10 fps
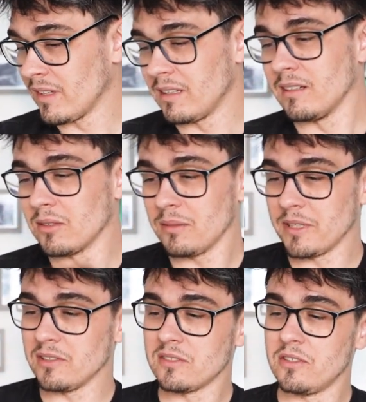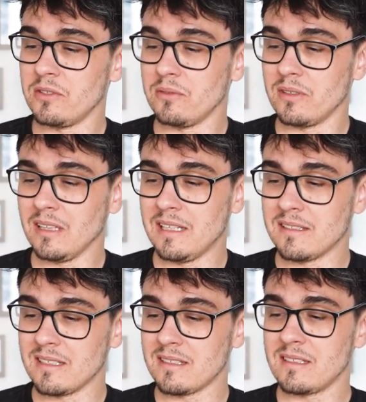Now, coming on to the
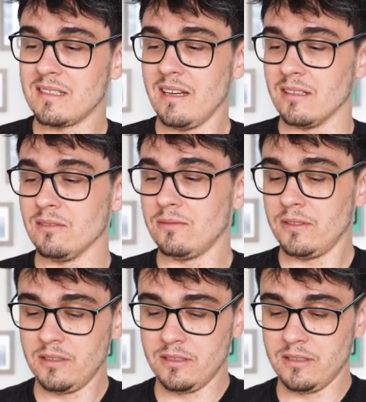lens itself.